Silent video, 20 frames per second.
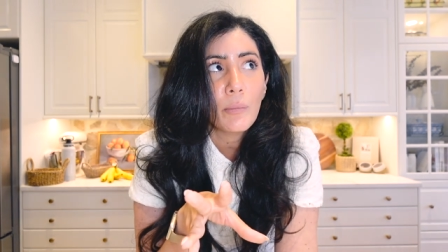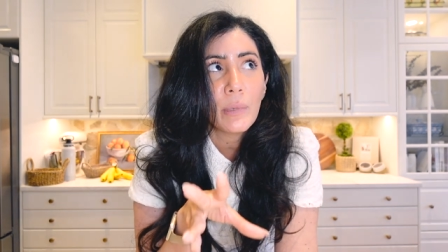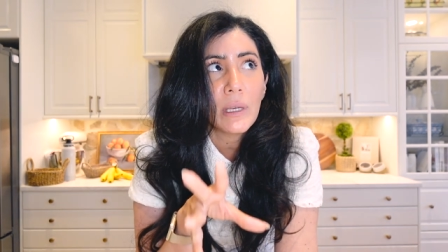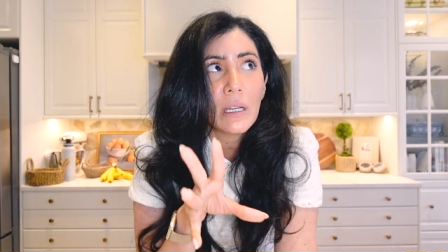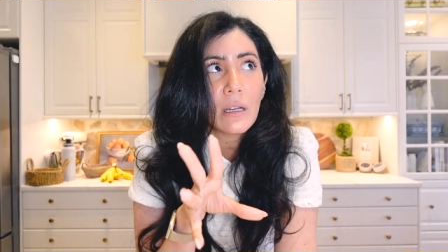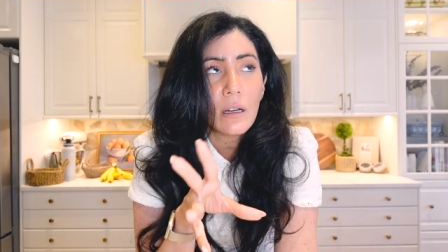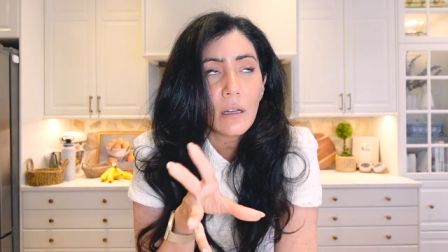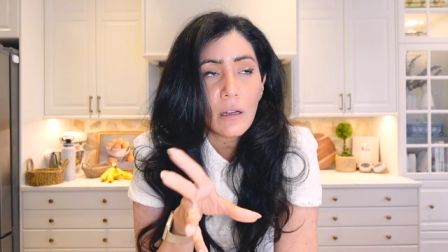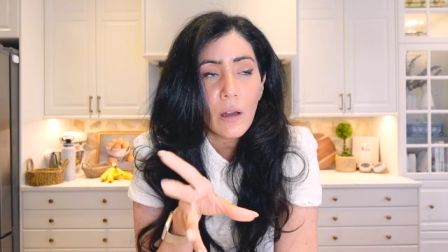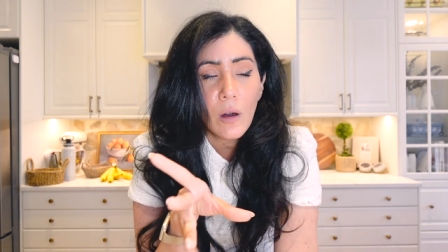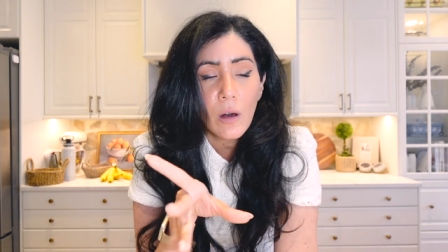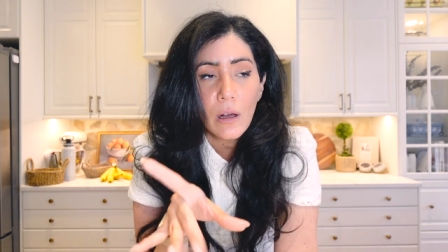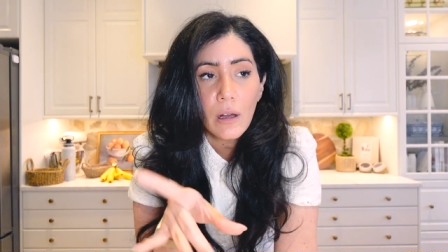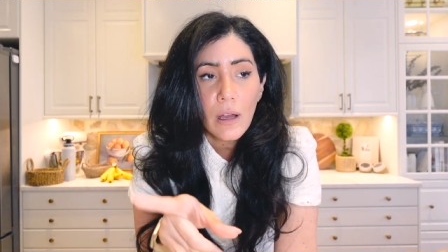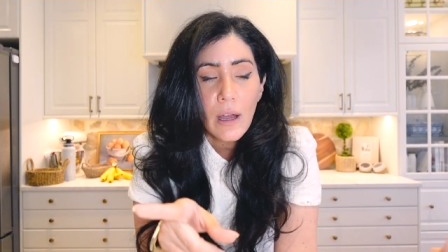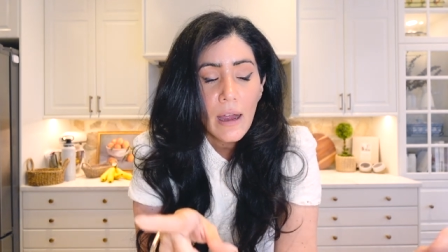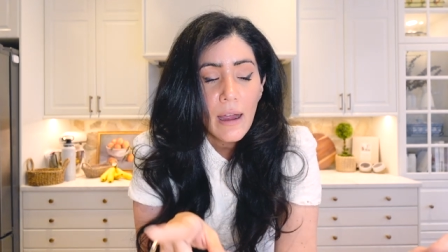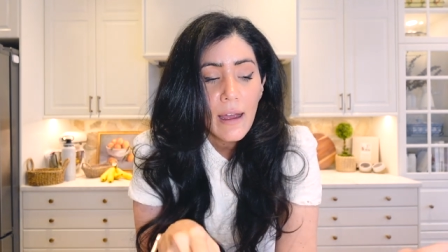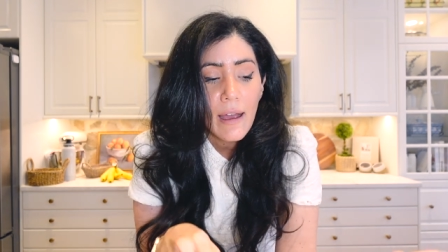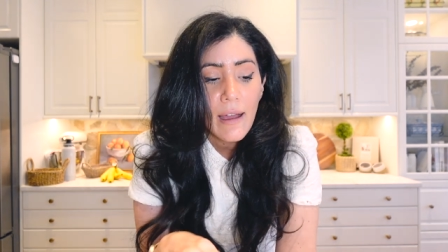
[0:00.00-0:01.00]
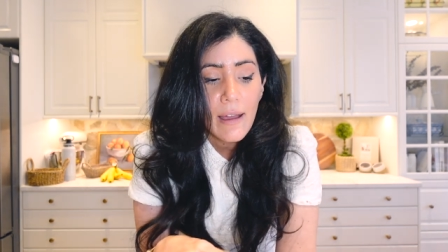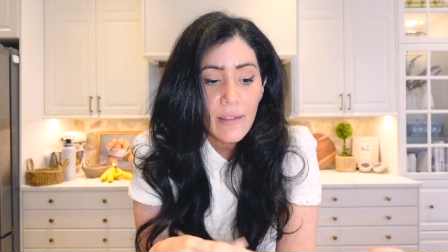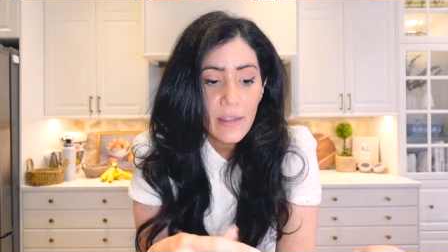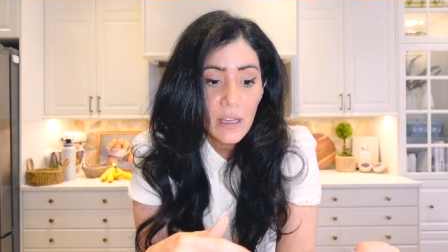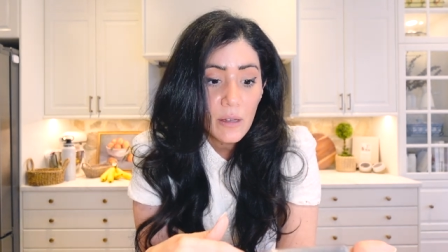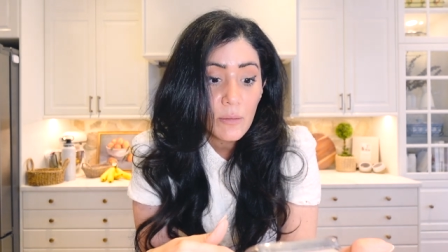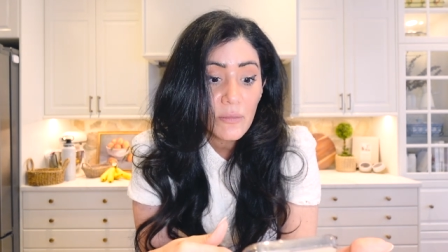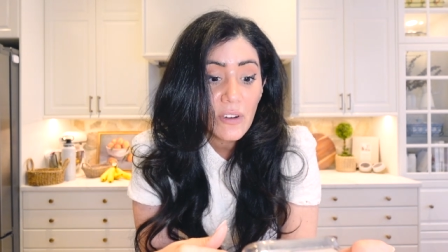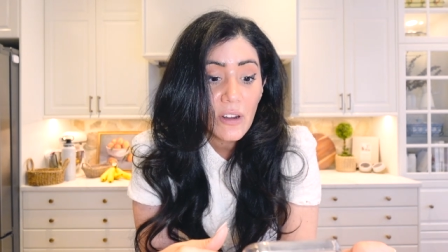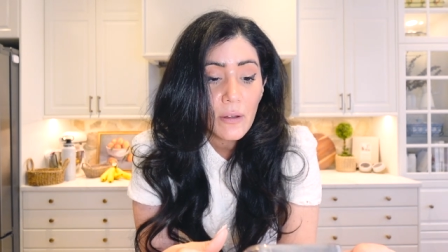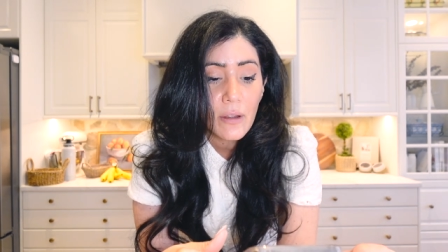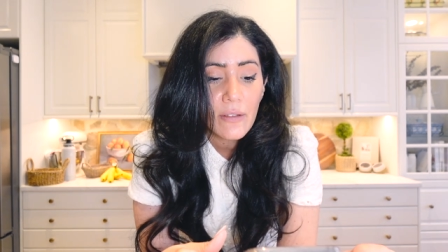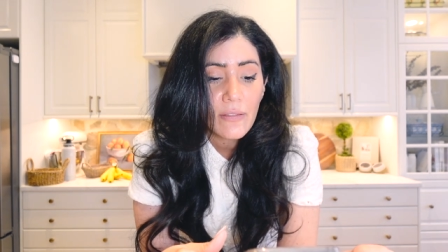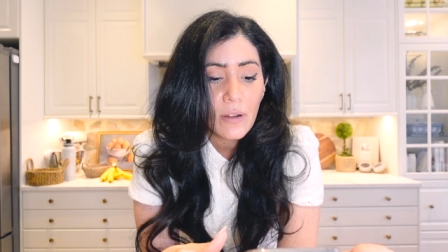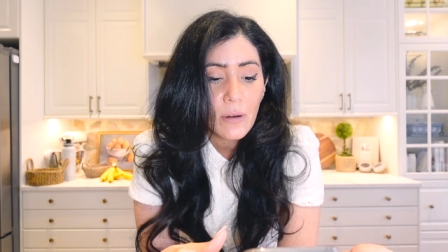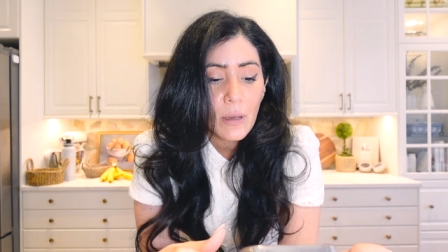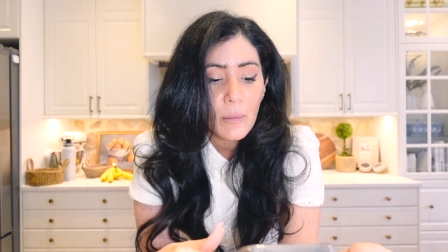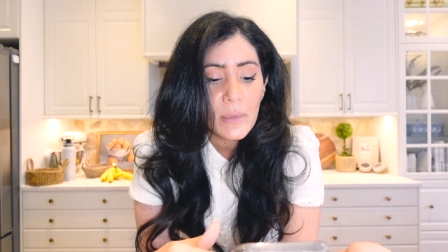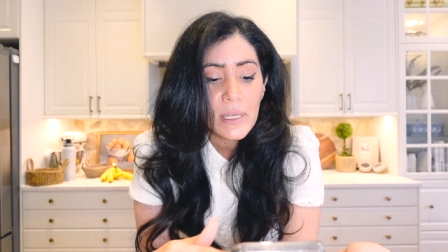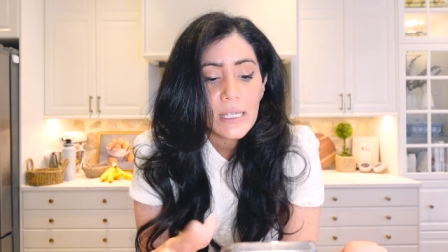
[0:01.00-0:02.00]
I think, if
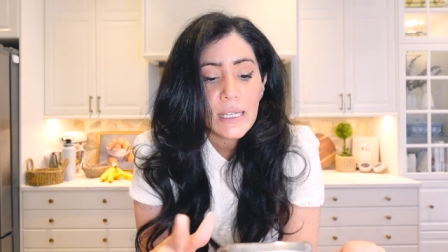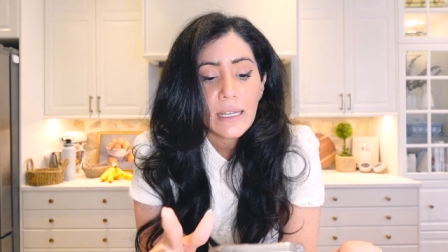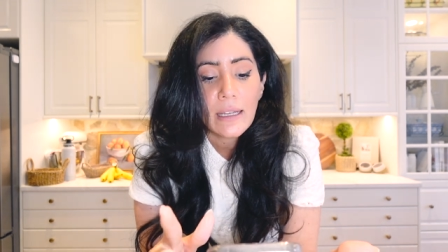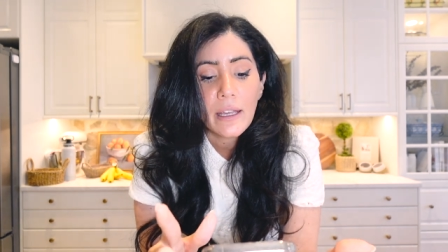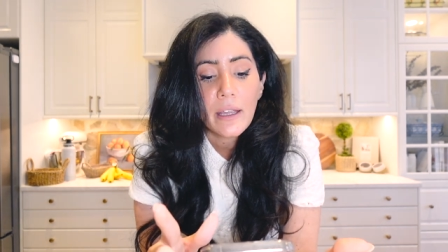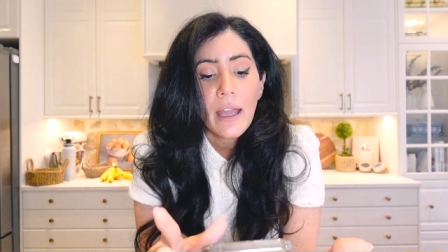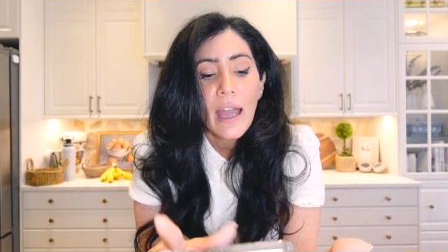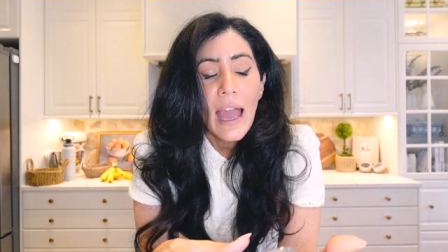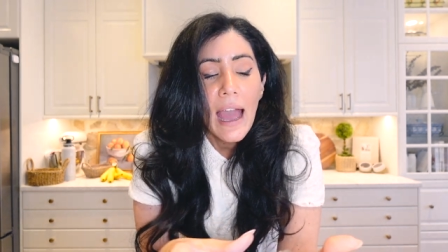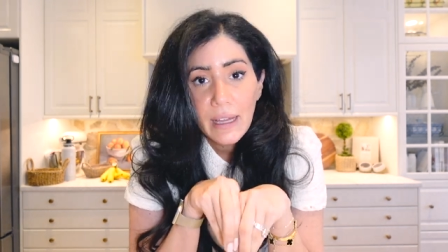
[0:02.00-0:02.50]
I'm not mistaken.